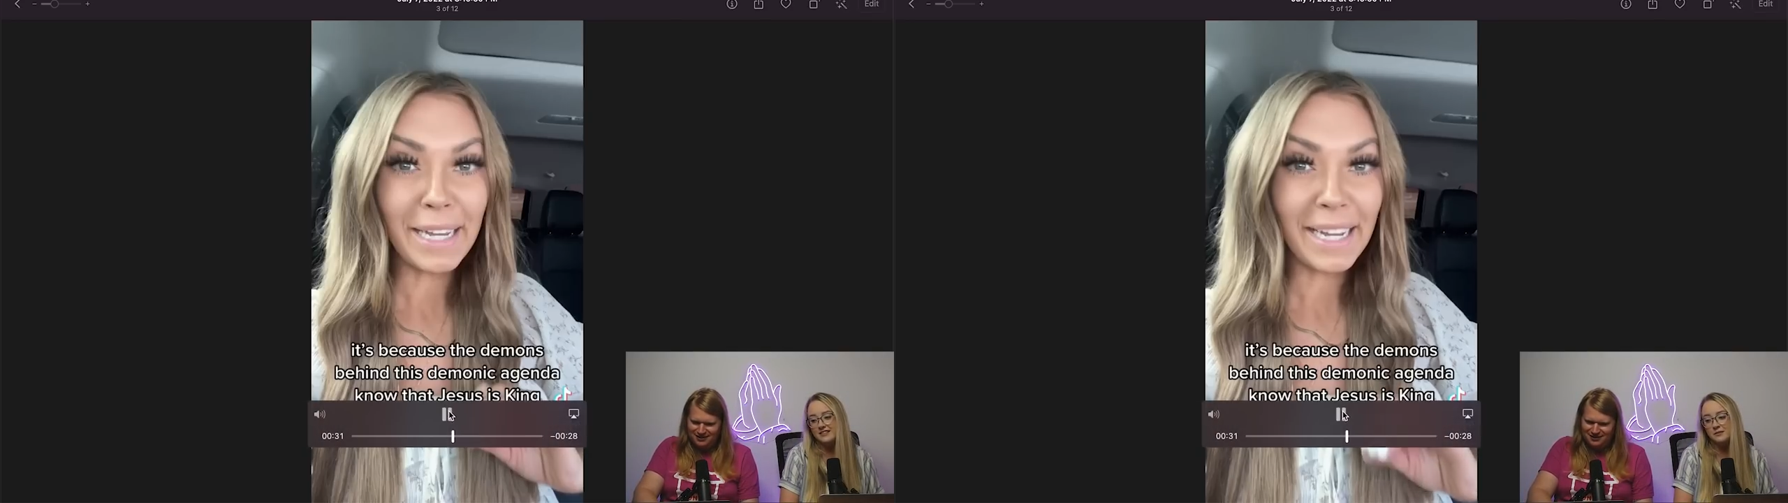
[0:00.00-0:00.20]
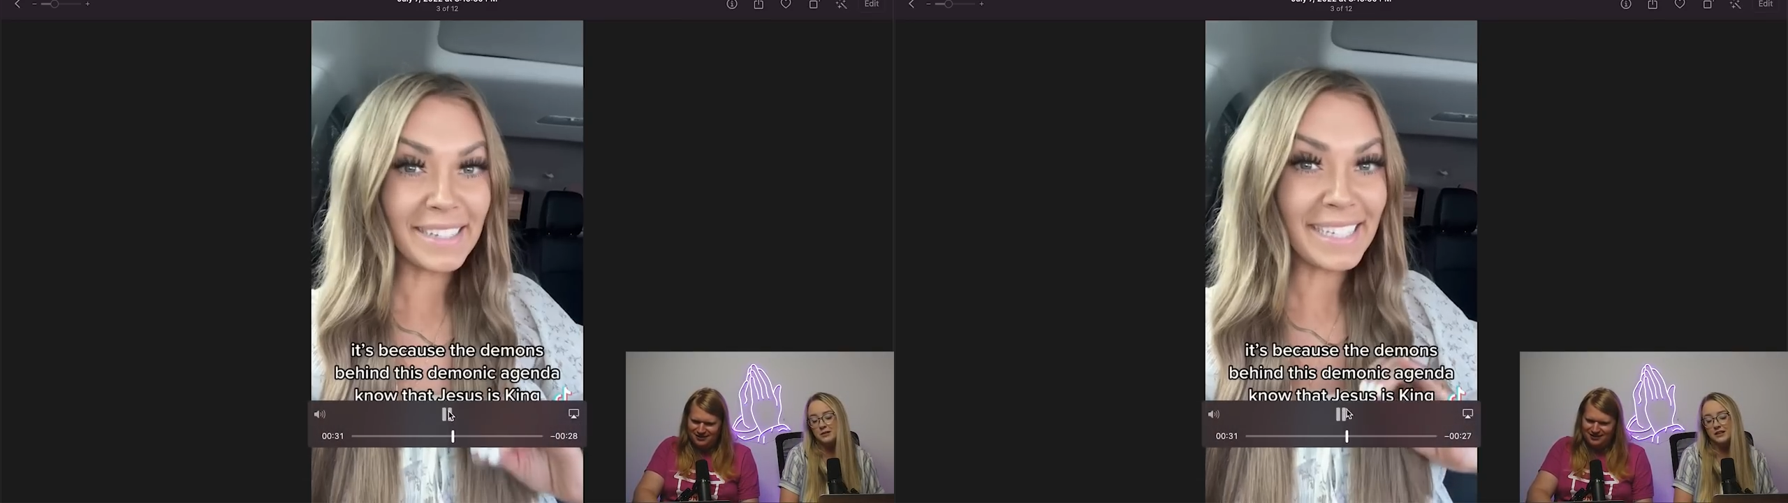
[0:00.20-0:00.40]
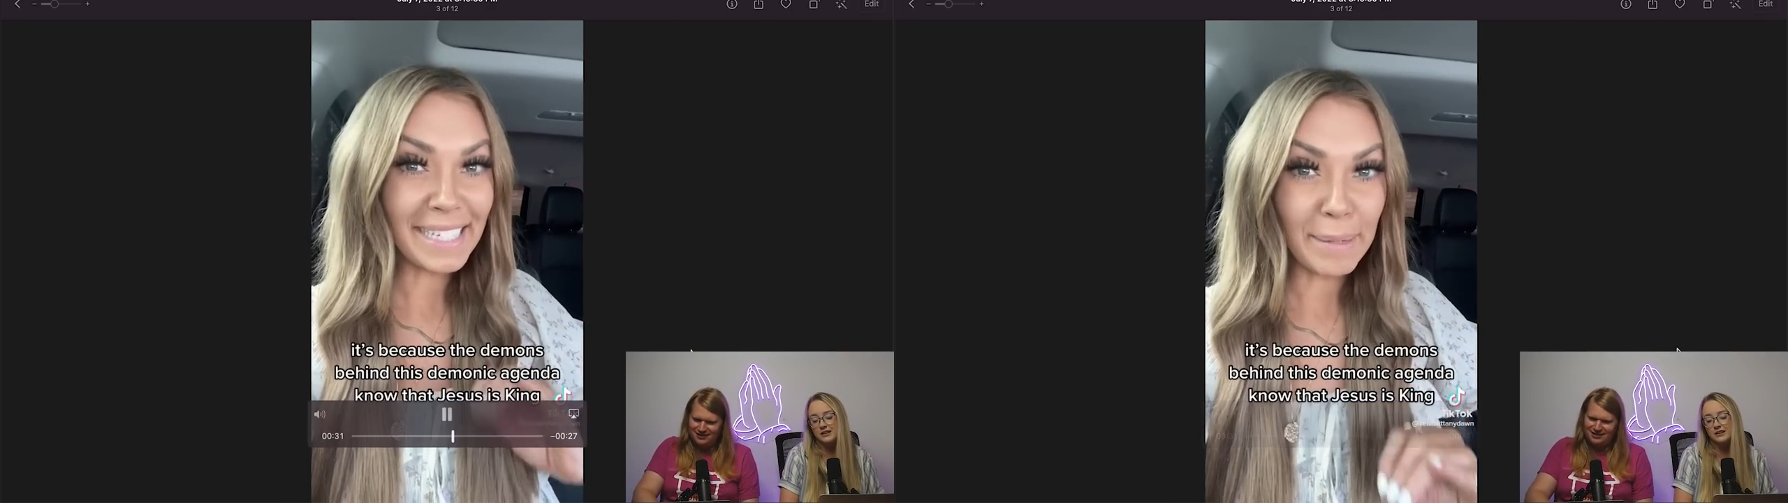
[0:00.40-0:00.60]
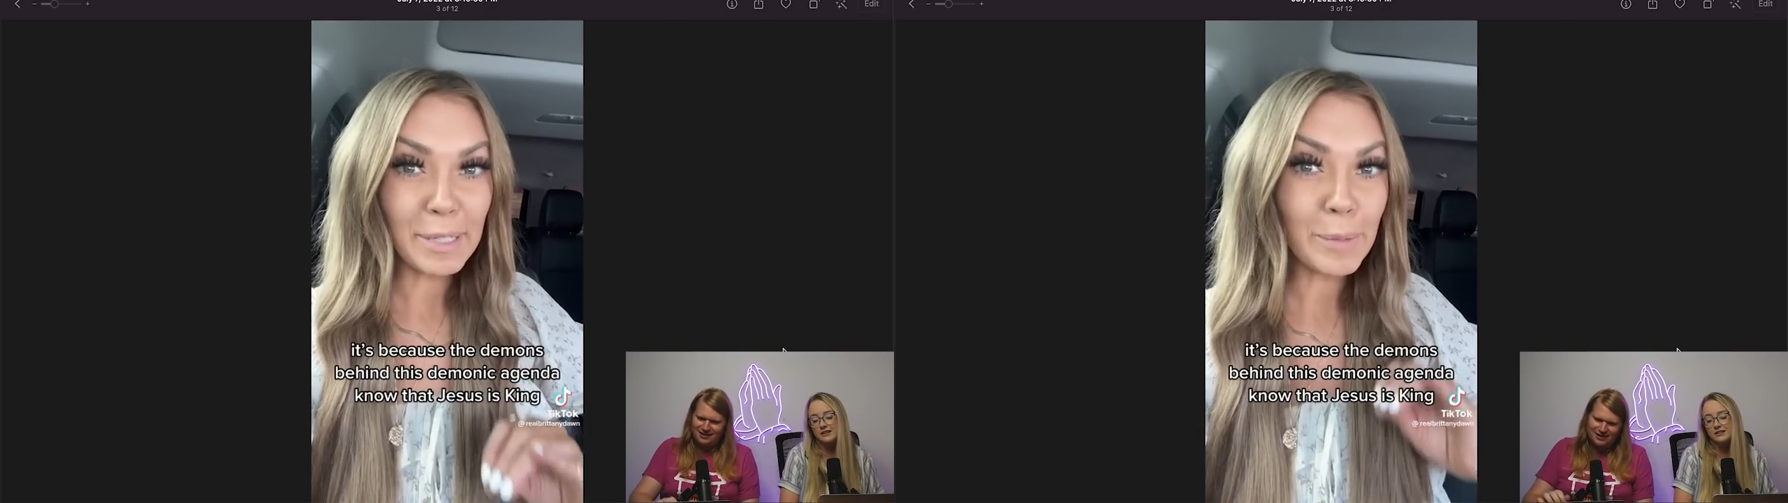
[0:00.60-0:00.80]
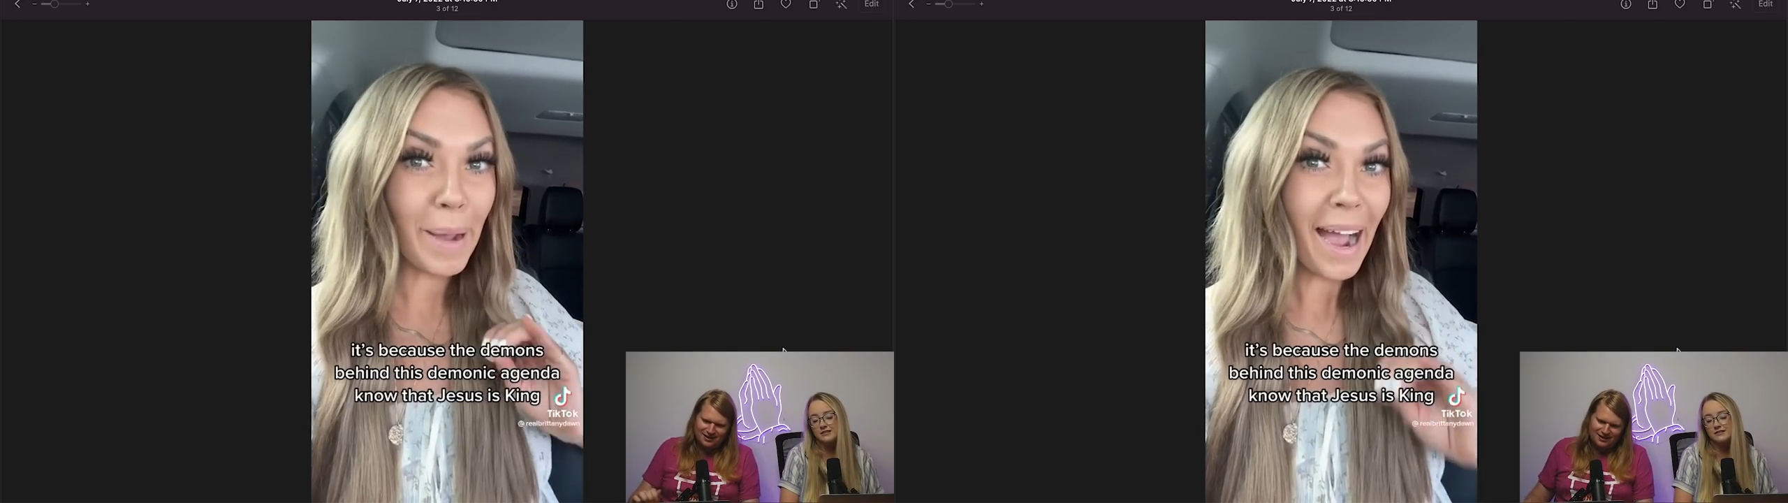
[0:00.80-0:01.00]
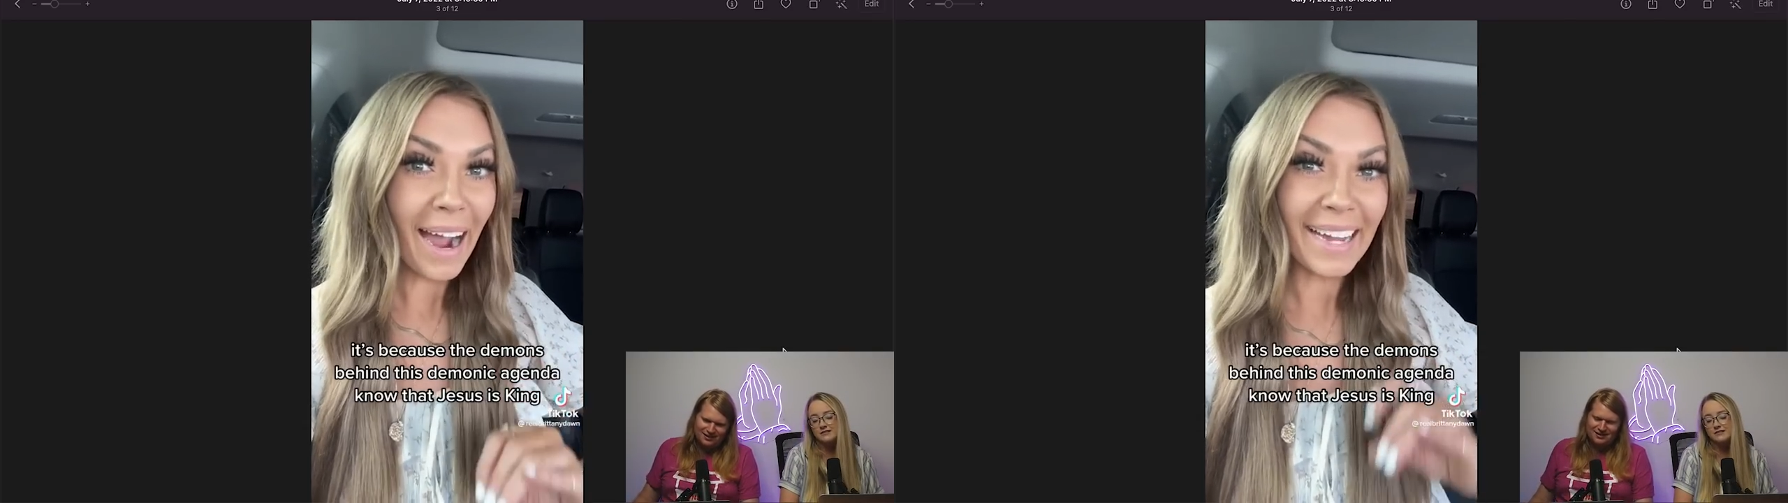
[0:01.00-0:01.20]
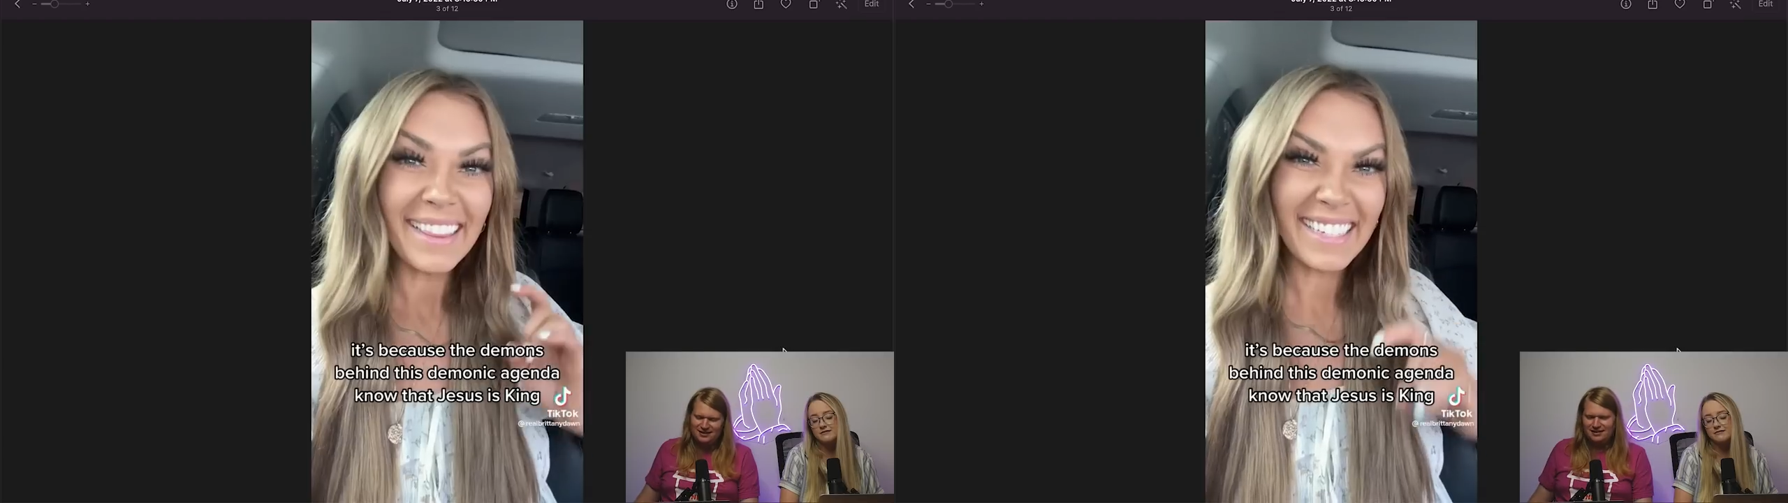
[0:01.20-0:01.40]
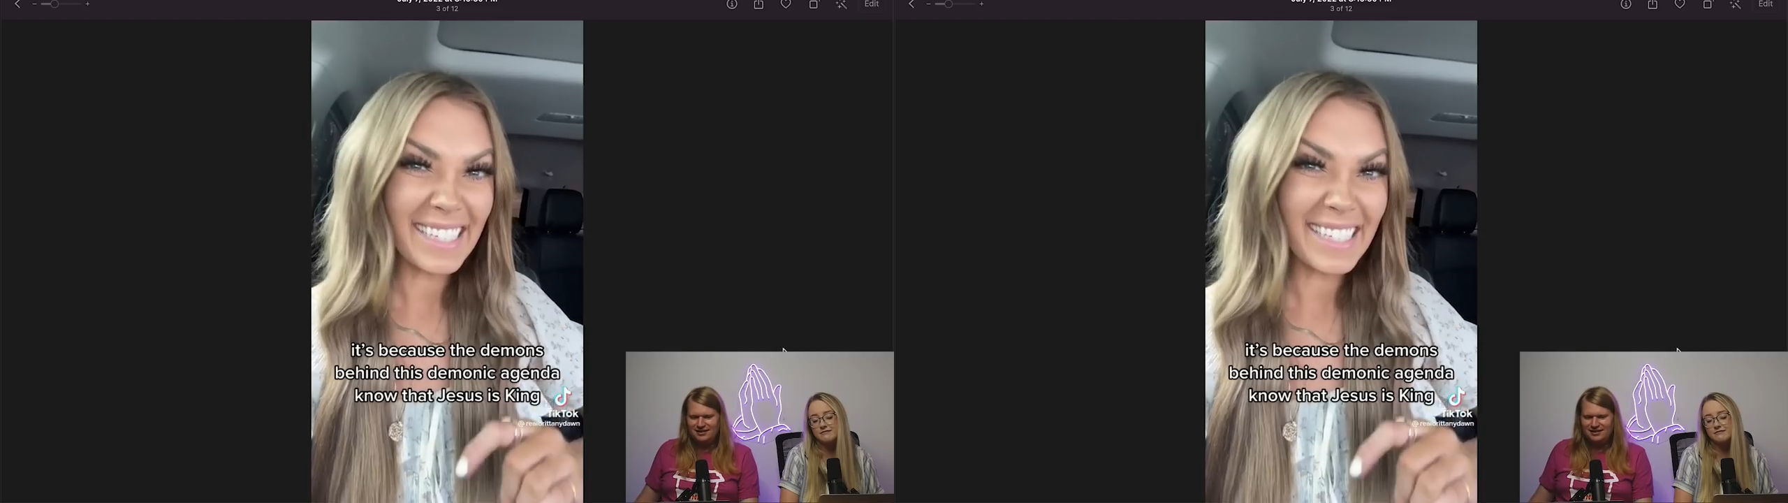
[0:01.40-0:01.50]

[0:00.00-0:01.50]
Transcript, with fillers: Because the demons behind